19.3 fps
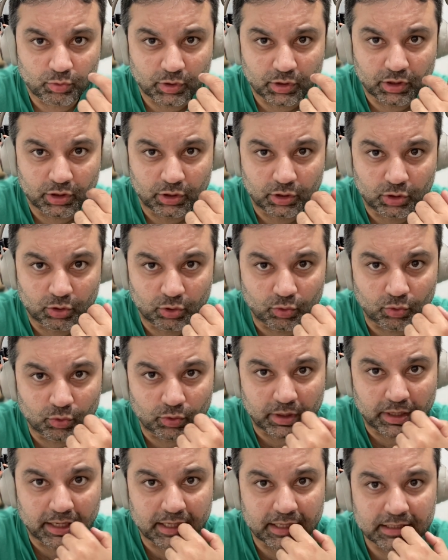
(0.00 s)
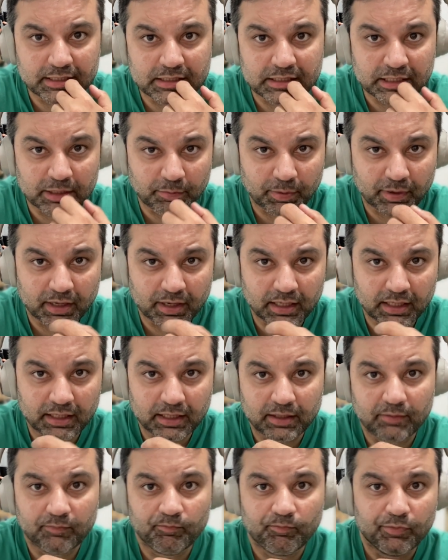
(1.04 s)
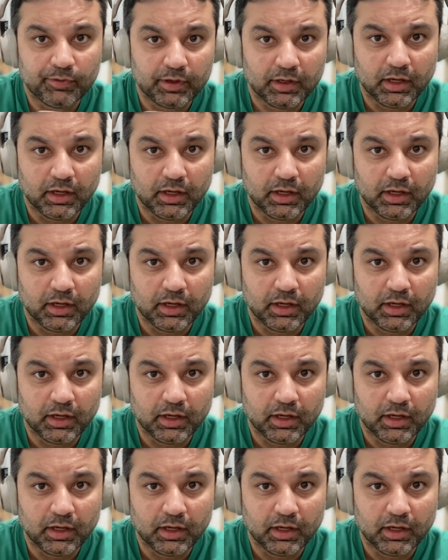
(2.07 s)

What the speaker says: want to do is typically